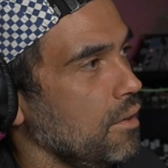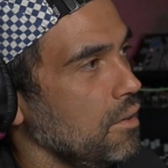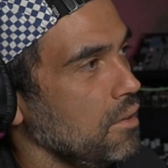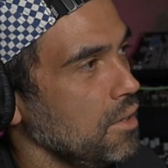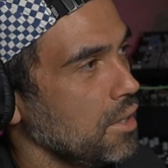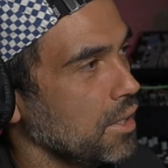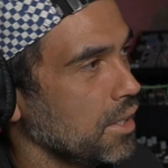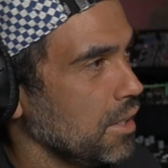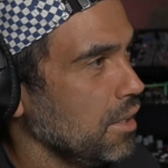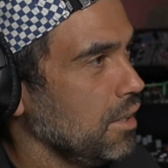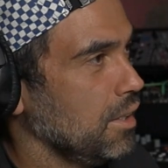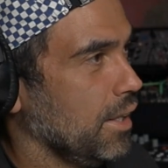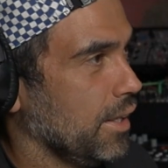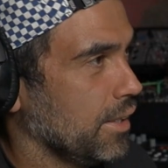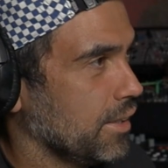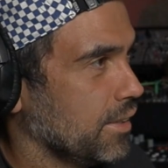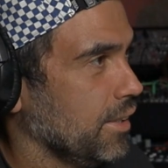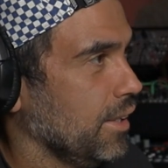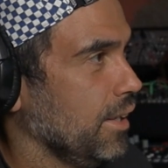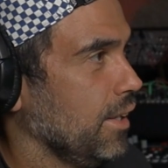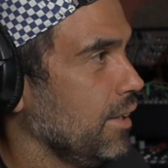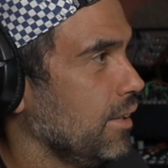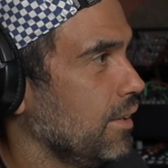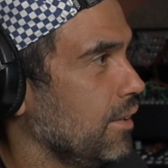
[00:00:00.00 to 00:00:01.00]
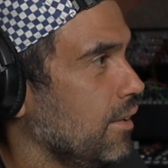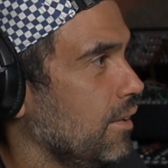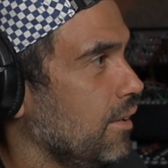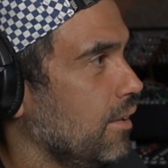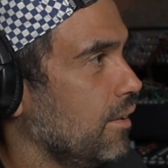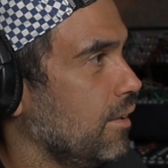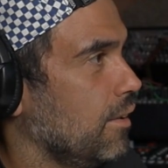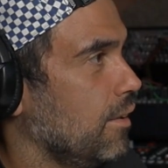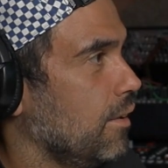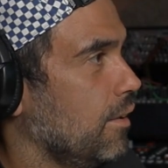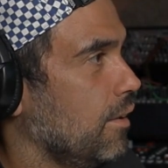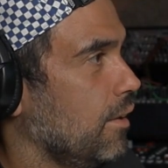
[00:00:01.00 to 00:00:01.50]
I kind of like that.
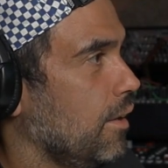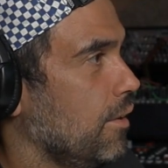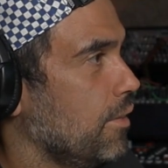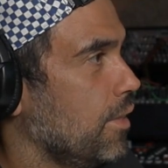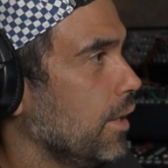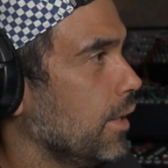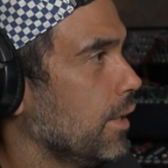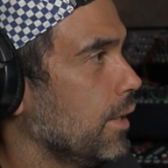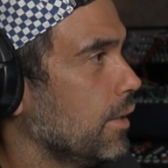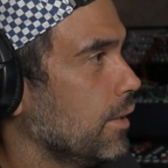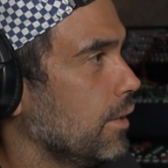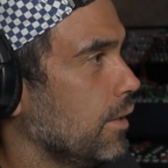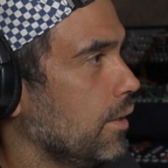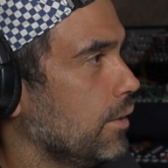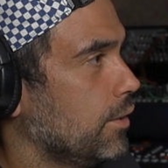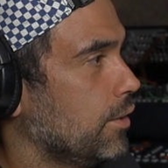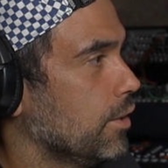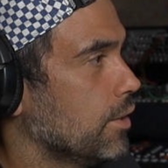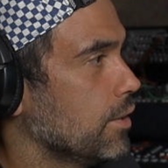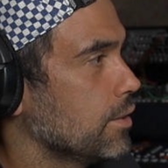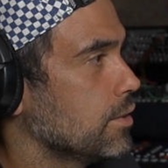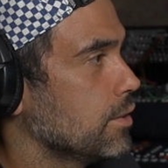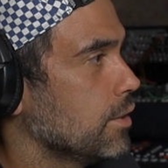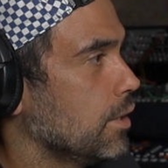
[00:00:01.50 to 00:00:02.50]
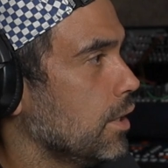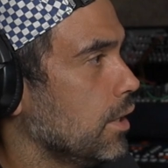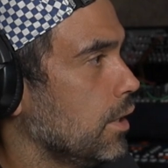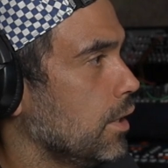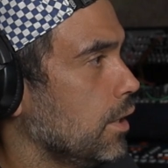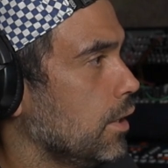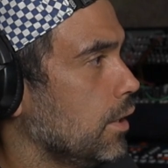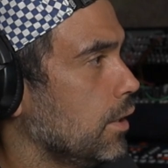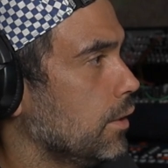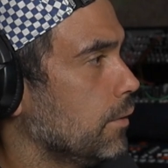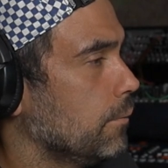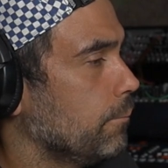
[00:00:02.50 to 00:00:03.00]
I think it does
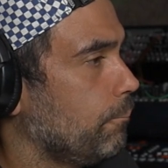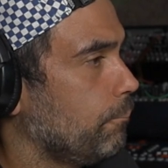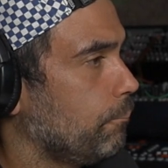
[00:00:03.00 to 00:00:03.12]
need